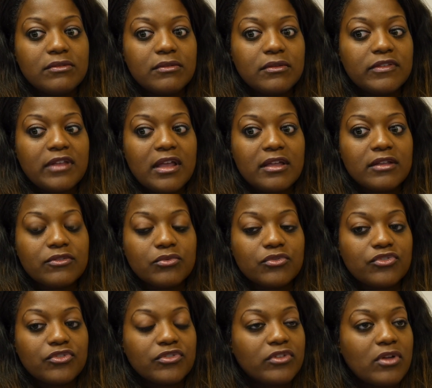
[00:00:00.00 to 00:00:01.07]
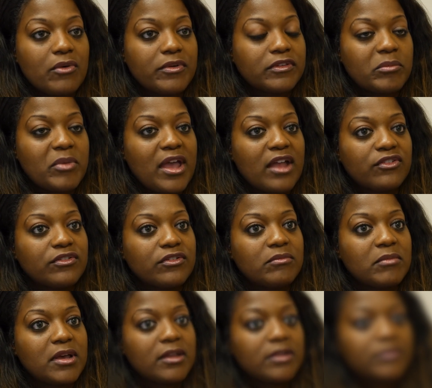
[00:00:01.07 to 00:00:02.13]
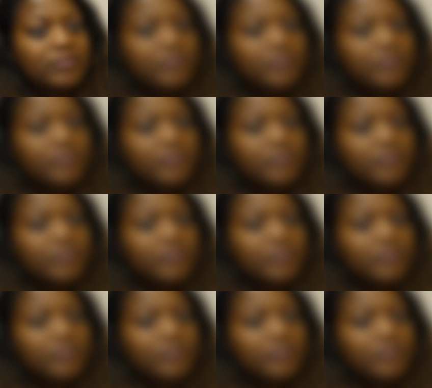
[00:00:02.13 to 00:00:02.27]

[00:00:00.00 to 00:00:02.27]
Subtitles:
science was just always a passion of mine.